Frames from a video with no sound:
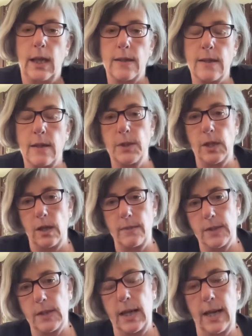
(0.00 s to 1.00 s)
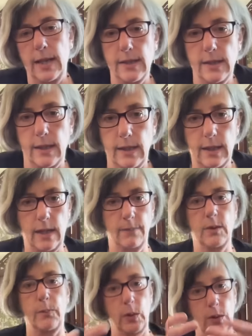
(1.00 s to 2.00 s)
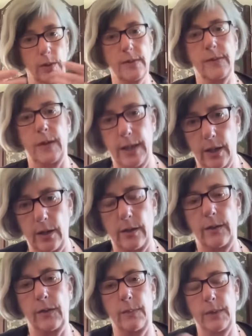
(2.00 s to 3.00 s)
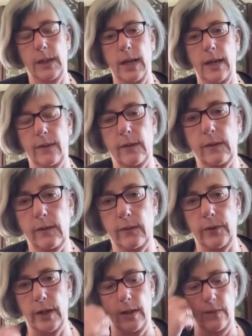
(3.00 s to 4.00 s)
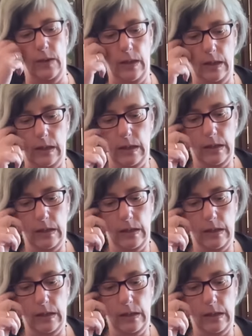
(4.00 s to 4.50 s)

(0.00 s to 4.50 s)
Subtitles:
And sometimes cancer comes upon us, I know, because I'm a cancer survivor,